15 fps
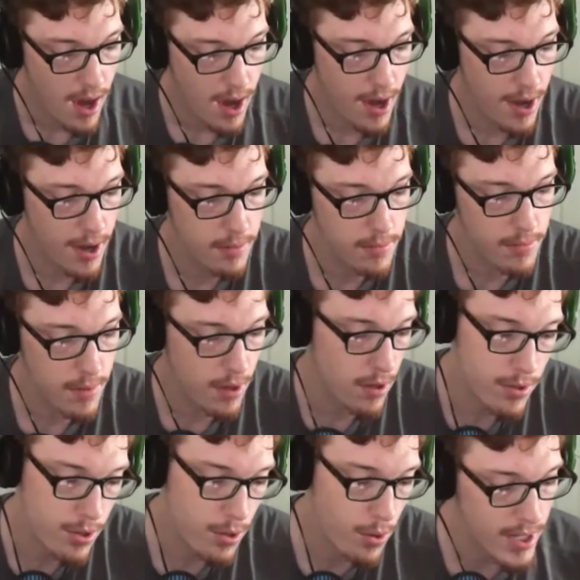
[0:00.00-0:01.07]

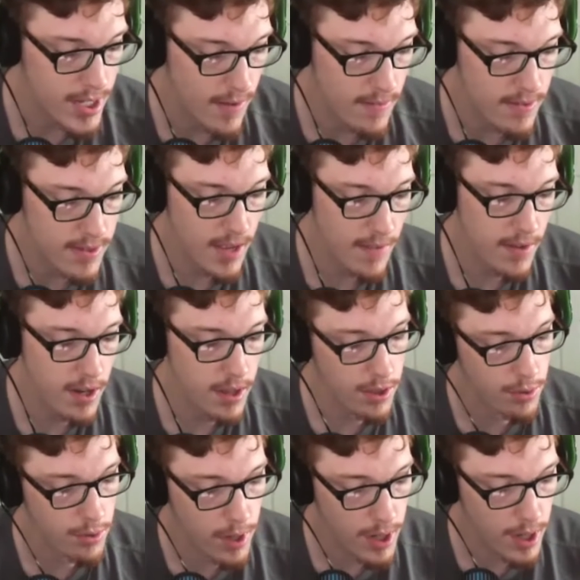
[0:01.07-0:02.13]
27, 7
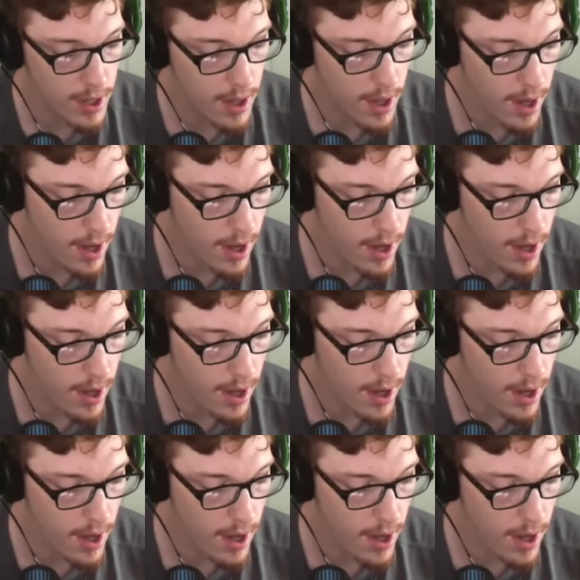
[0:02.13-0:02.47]
and 3.